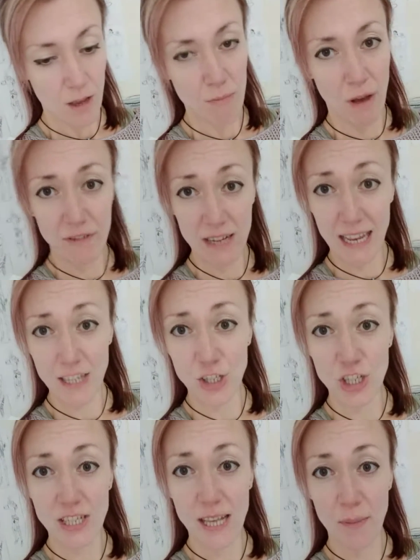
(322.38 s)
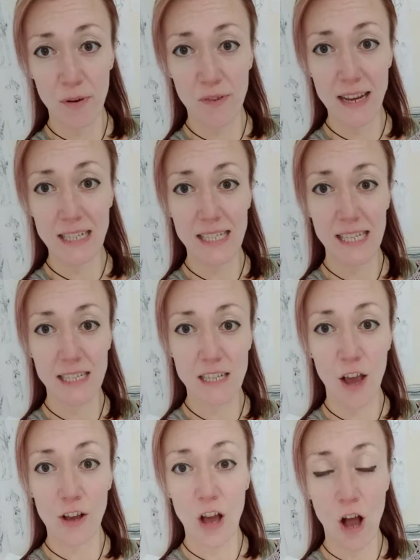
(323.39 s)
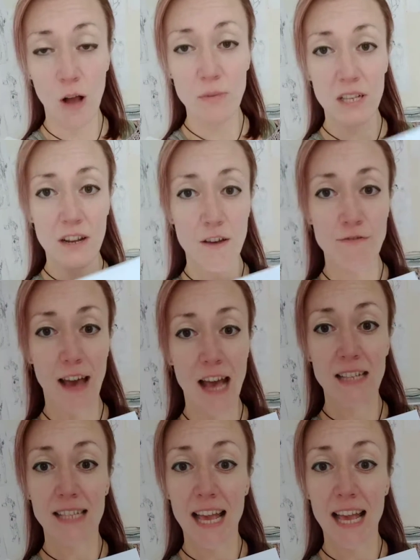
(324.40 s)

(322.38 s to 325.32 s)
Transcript: Mother Nature separated her carbs and her fats,